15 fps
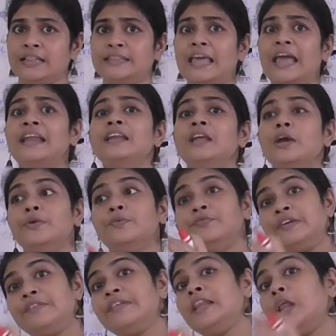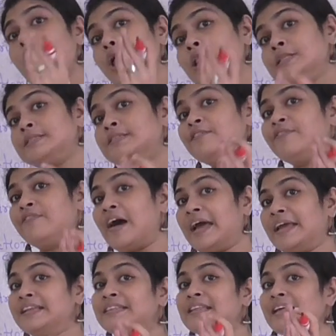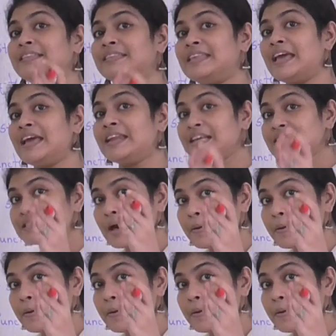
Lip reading: then we will also find that there is